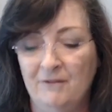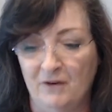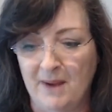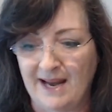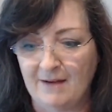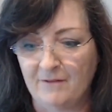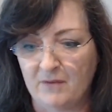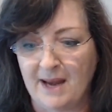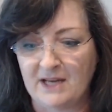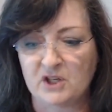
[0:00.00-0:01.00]
from my
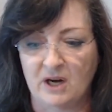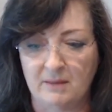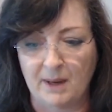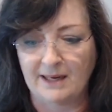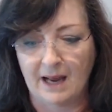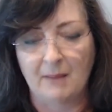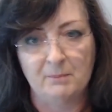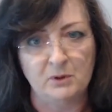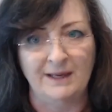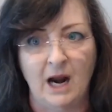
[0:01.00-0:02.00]
information, but
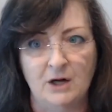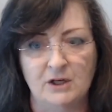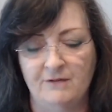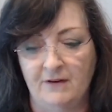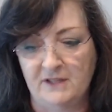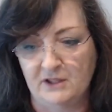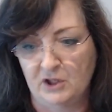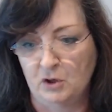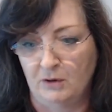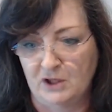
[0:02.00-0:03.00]
between $150
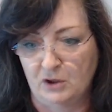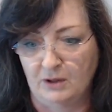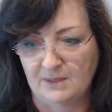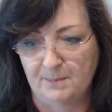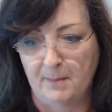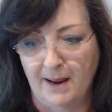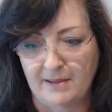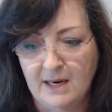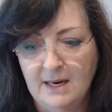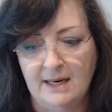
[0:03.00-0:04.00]
to $200 per month